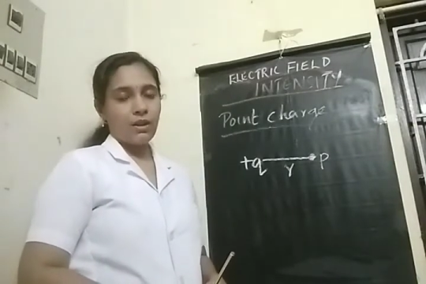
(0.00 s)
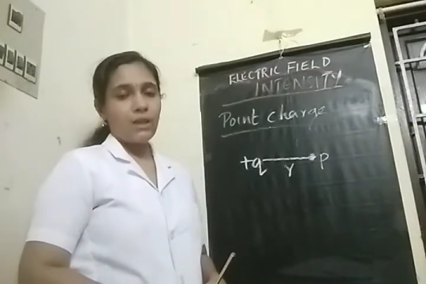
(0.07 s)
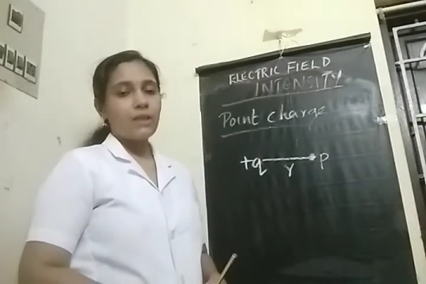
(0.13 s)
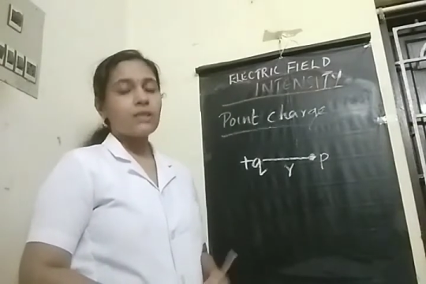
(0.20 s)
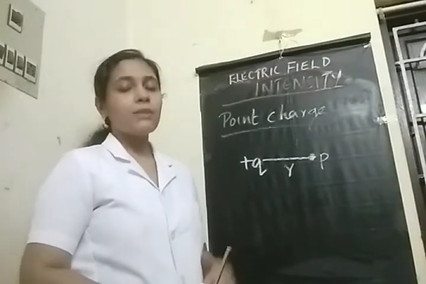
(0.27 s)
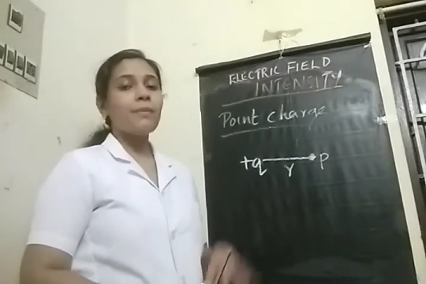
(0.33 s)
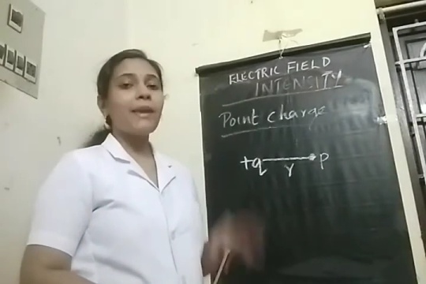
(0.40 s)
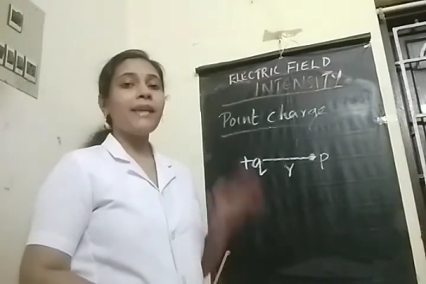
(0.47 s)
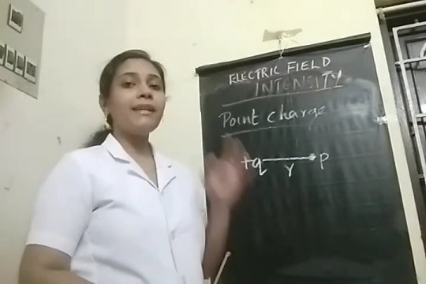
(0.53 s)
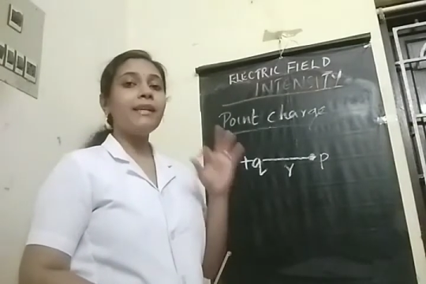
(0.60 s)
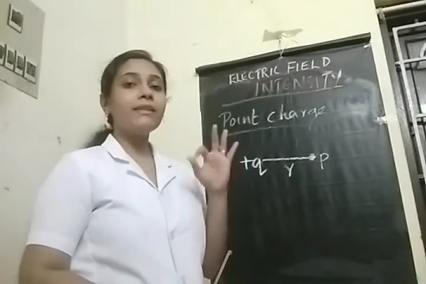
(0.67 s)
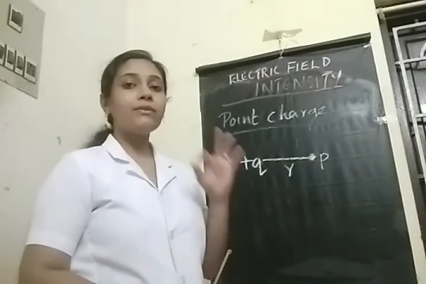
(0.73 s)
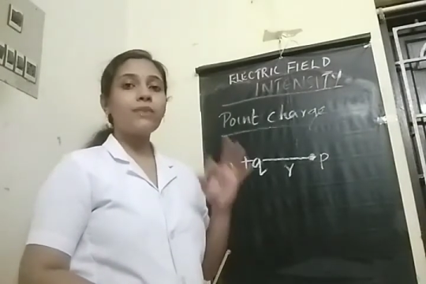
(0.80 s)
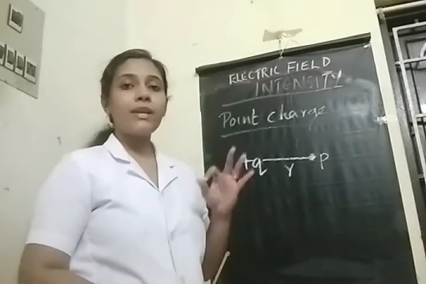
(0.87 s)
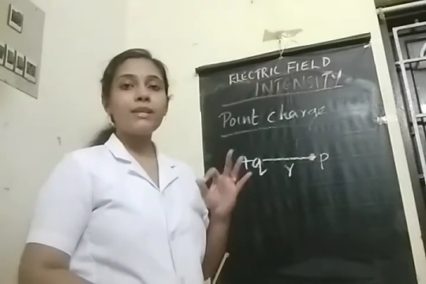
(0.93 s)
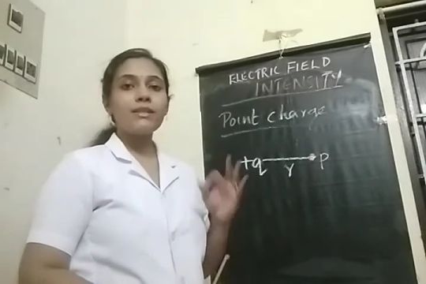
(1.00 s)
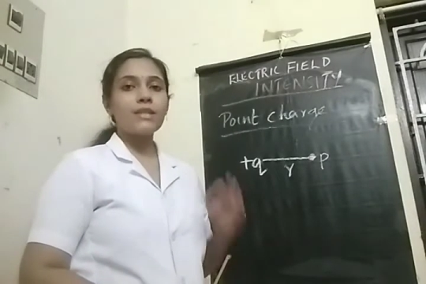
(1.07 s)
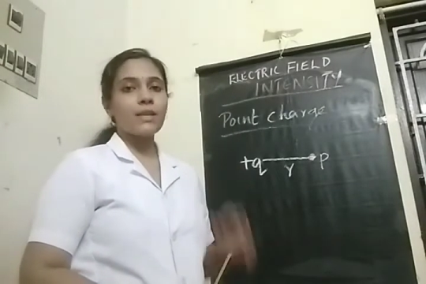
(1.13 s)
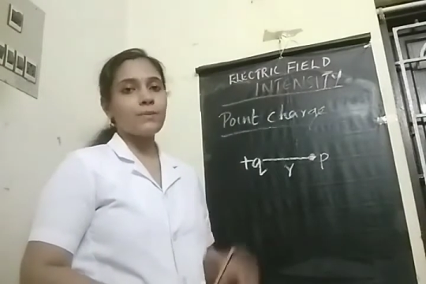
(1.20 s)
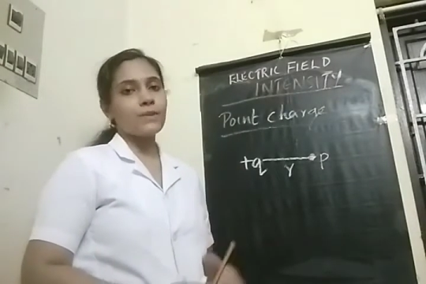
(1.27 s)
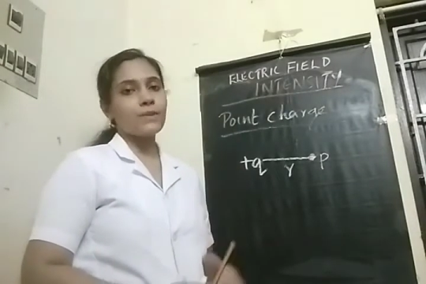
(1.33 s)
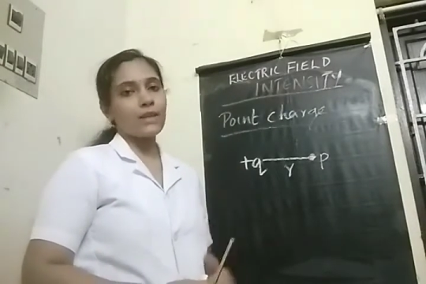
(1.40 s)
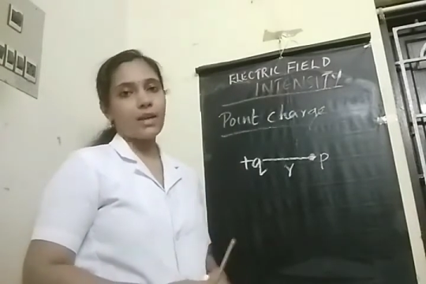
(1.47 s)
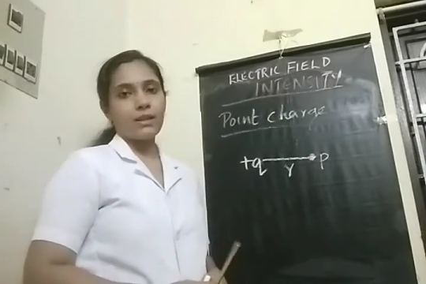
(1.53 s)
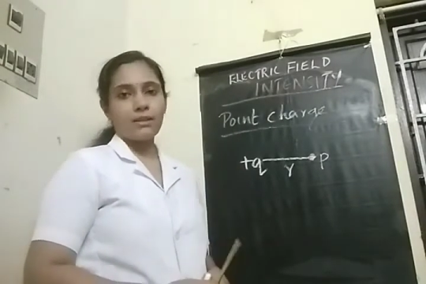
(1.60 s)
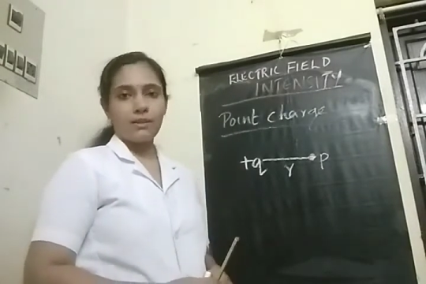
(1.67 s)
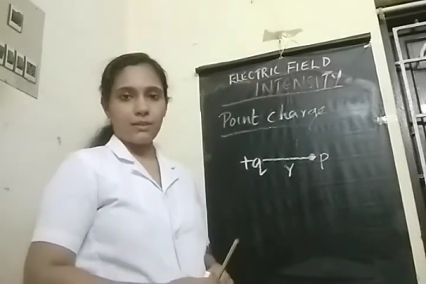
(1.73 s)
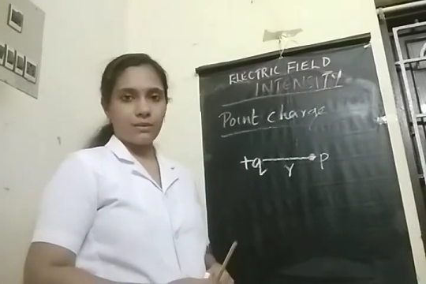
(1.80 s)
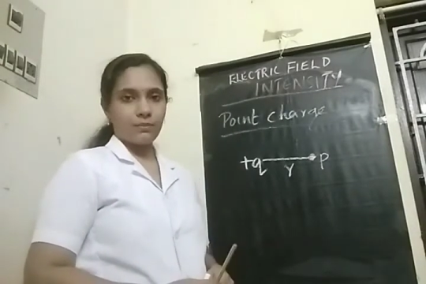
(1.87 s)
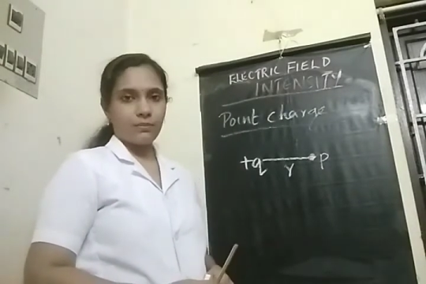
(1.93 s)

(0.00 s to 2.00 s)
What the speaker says: So mainly three steps are there.